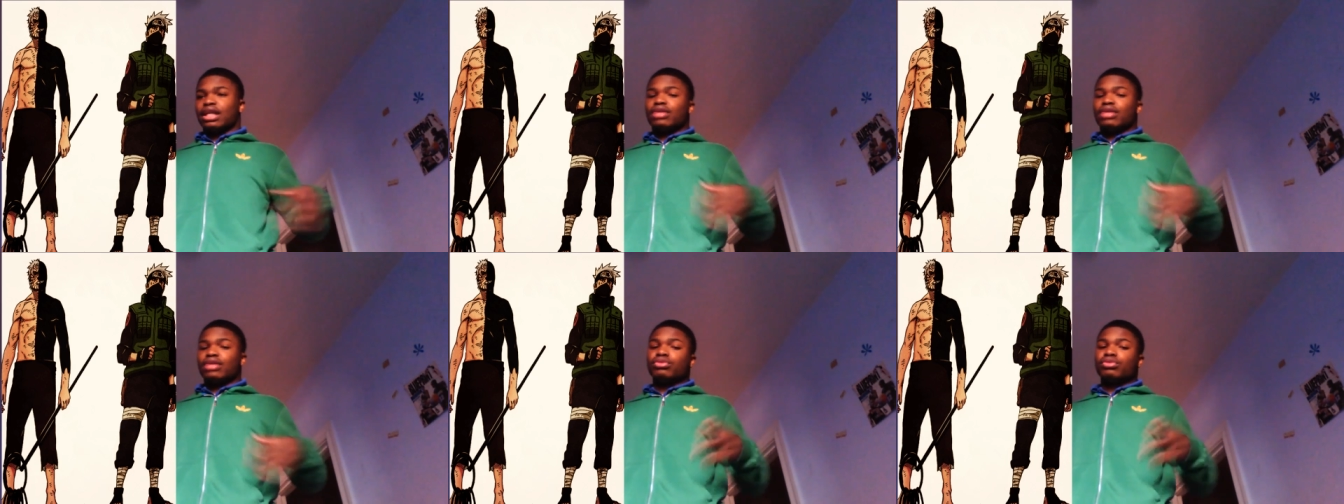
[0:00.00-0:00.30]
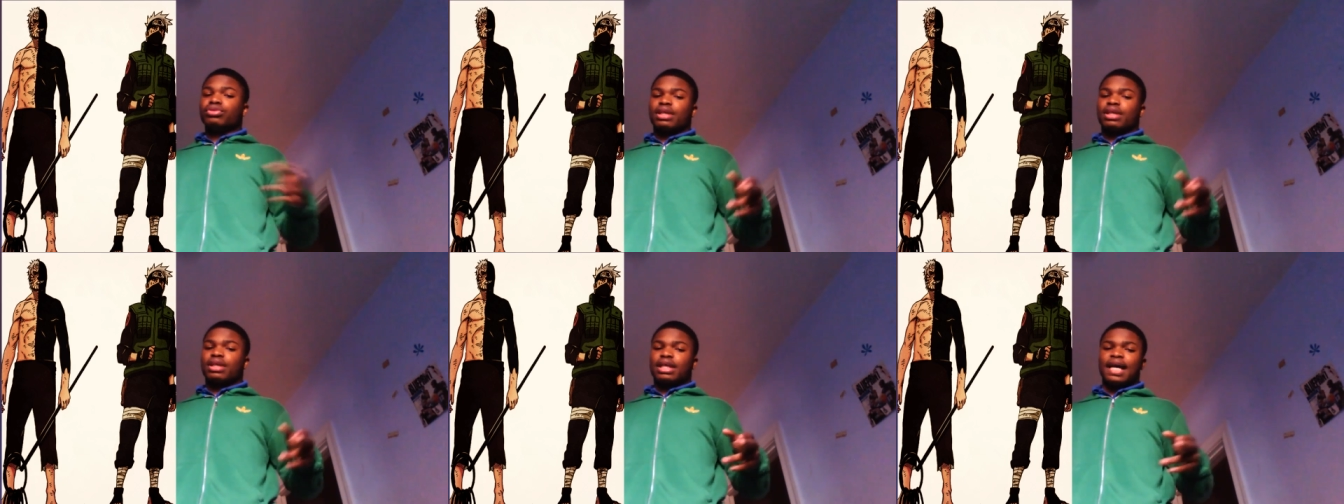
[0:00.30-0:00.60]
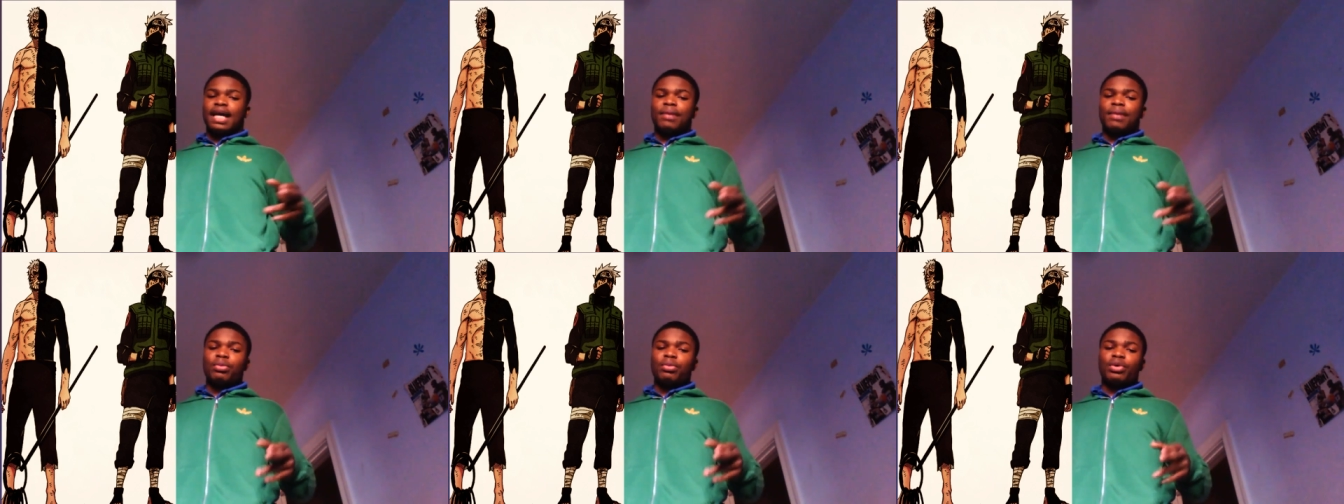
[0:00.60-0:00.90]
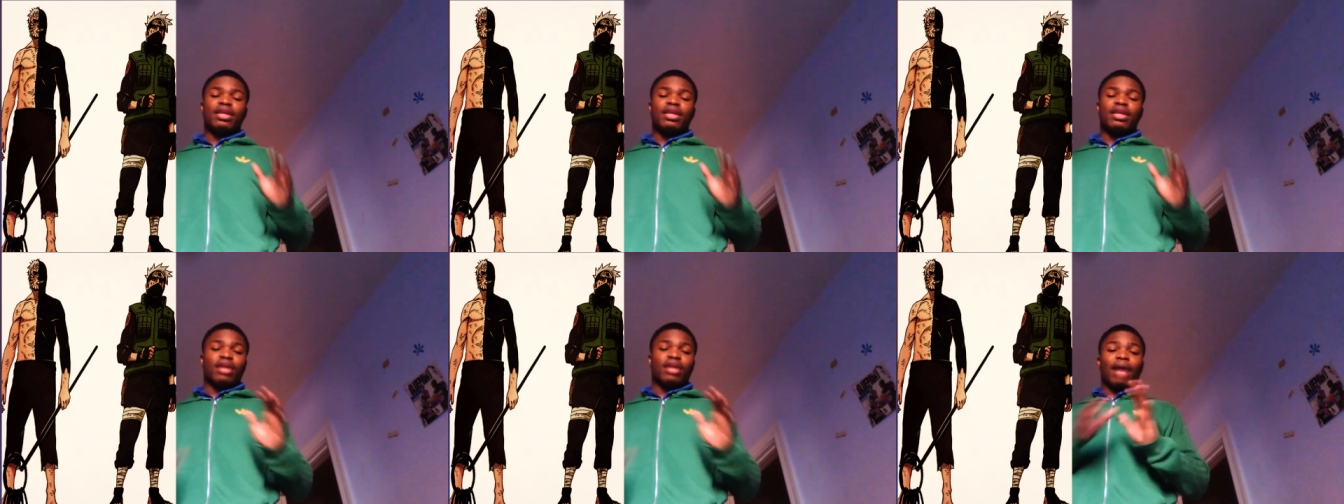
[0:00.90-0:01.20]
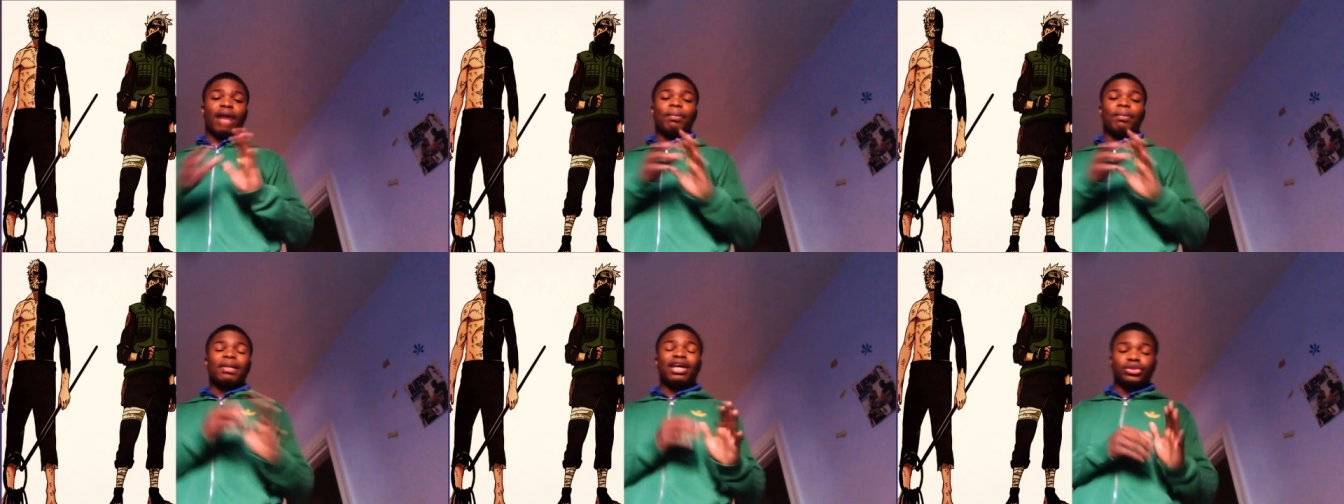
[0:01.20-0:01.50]
They used to Kamui. Look,
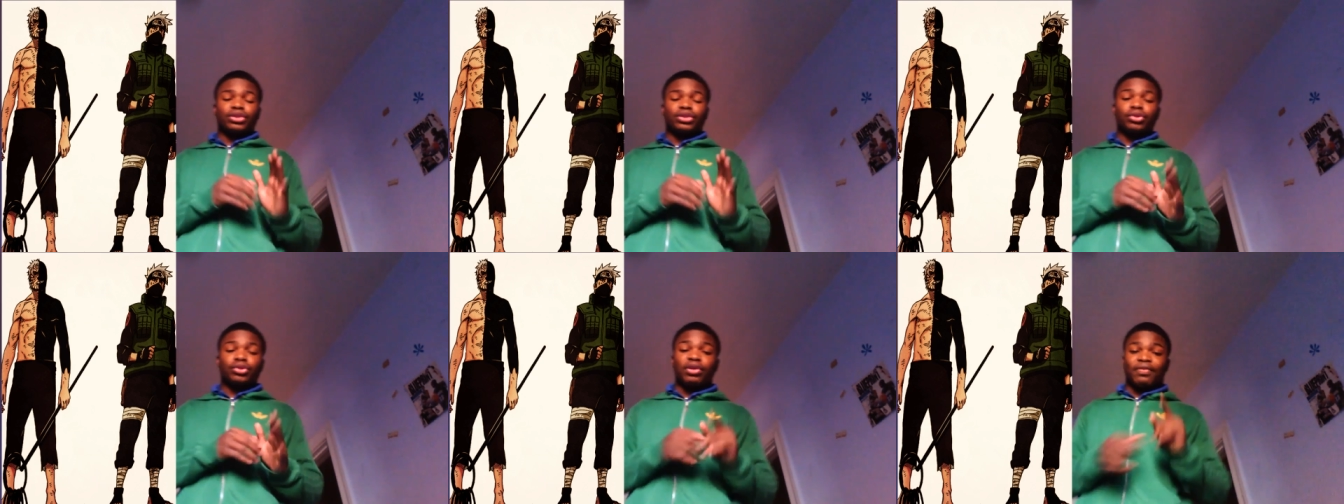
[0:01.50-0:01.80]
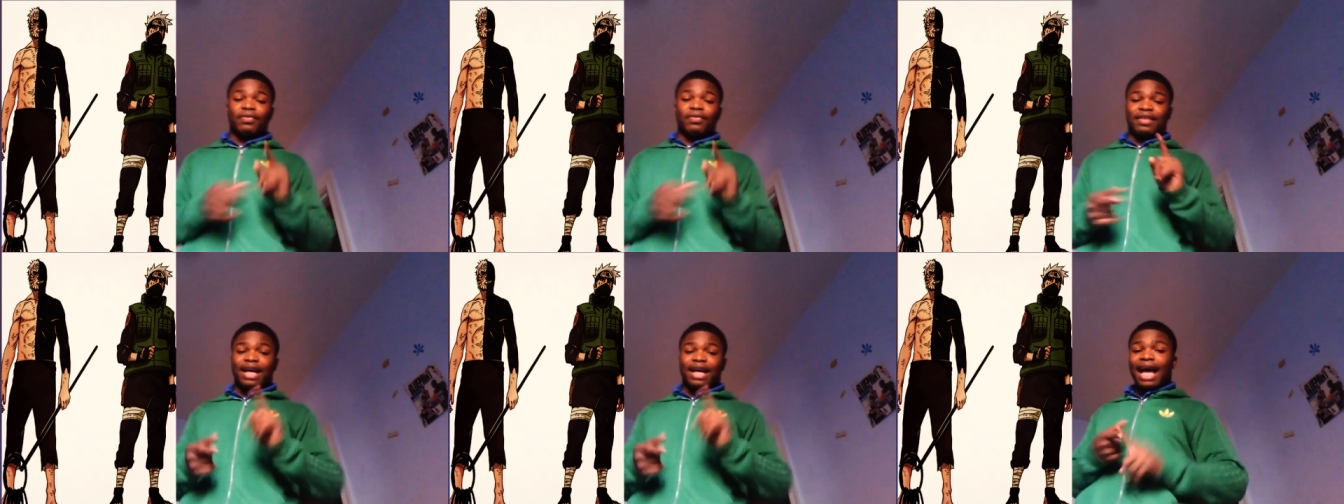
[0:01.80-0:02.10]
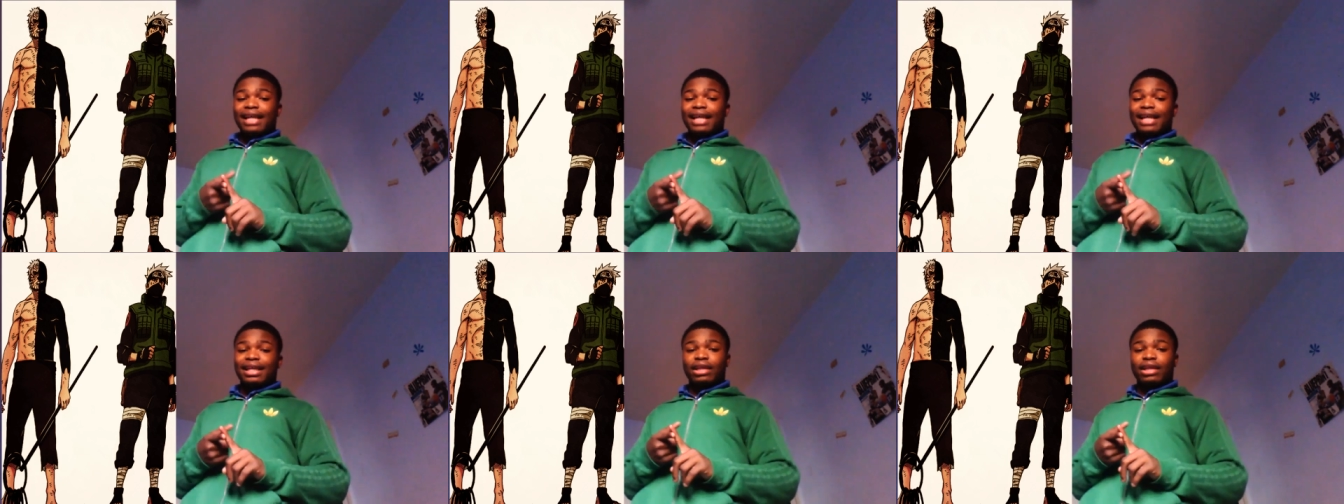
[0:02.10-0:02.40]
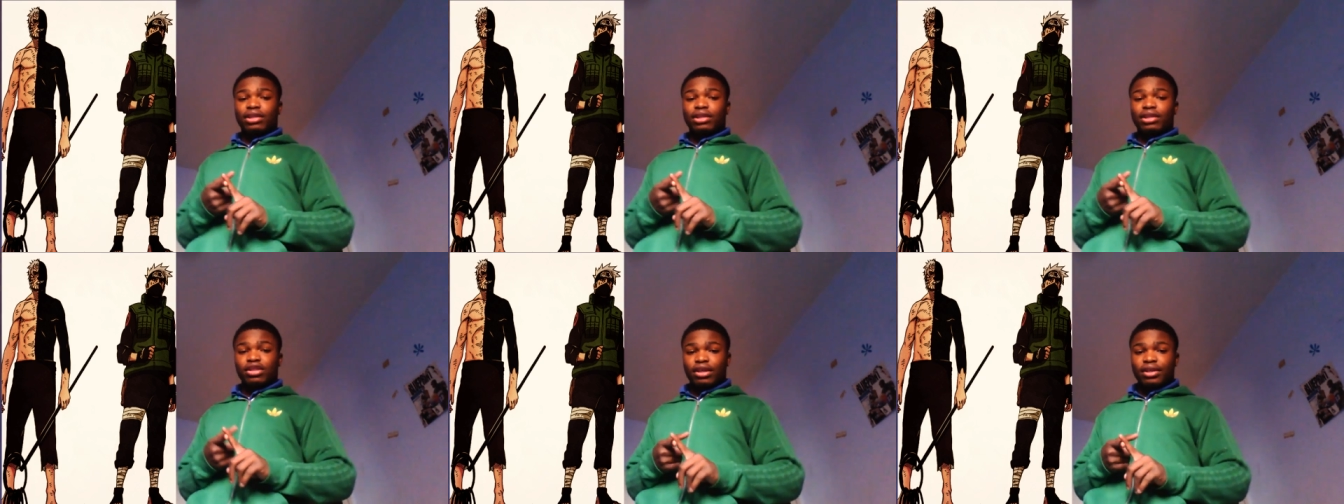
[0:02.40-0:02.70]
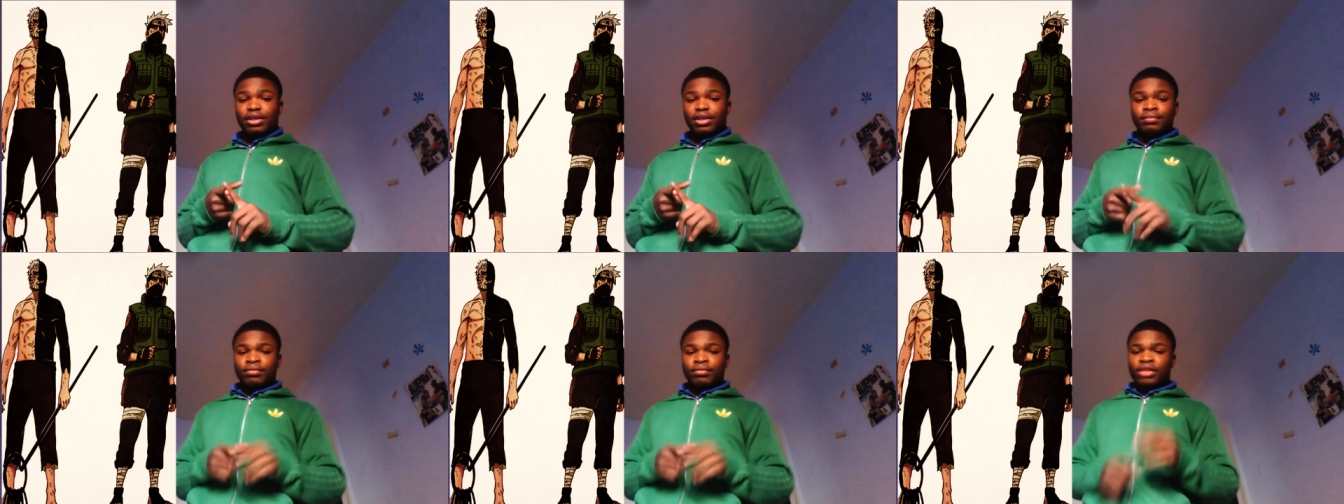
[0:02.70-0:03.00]
I'm not sure if Guy knocked the
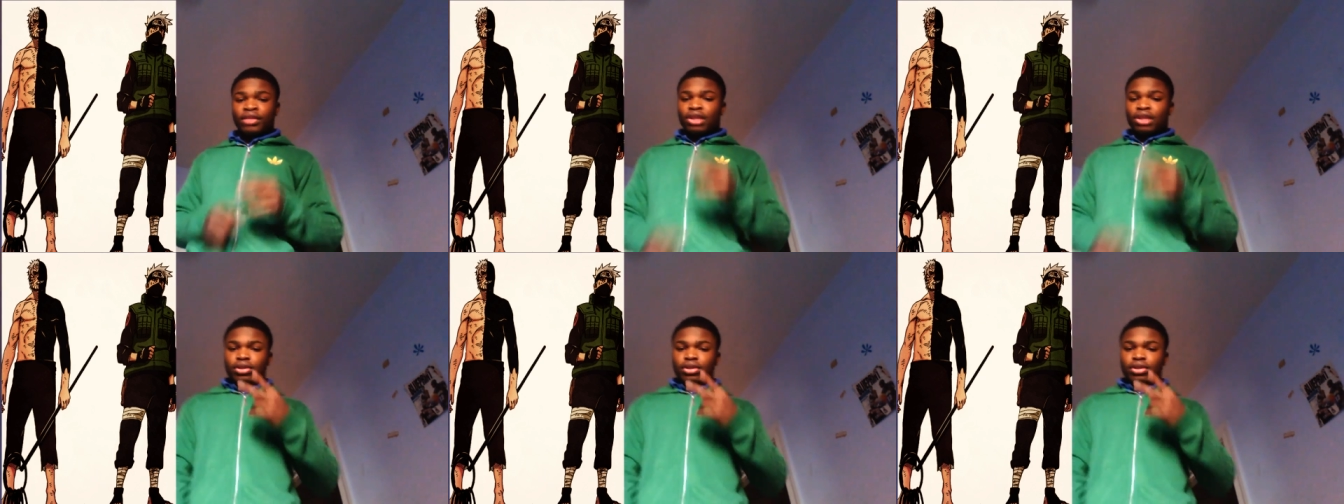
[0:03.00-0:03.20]
uh,